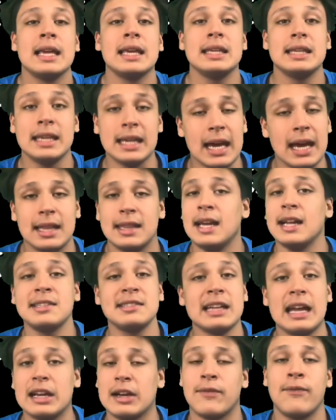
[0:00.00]
Yeah, that's
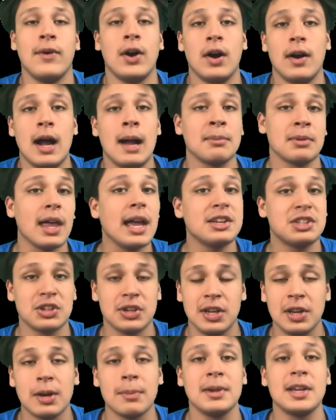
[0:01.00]
not your fault. I'm glad you're
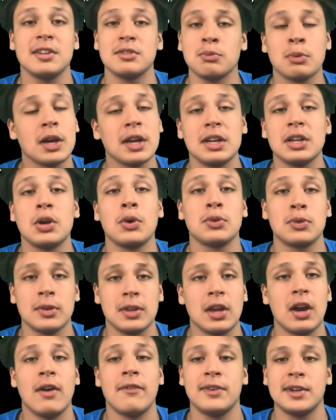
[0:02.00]
here because we're going to go through
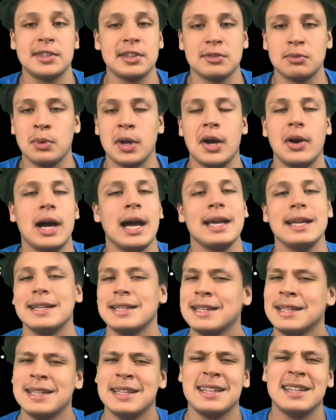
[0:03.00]
the offense as well.
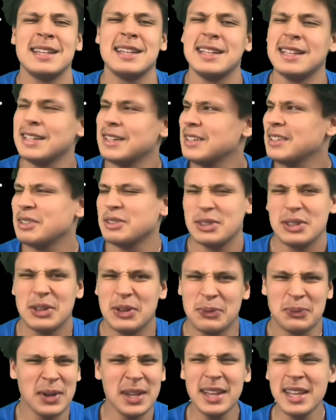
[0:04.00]

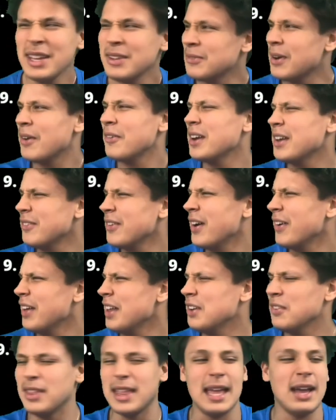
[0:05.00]
Really? Why would
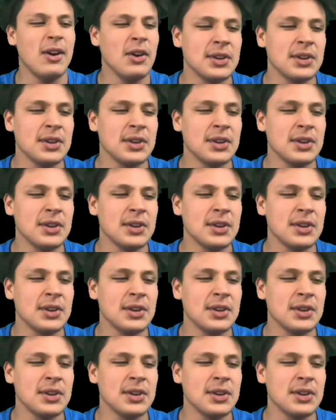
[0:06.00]
I do that?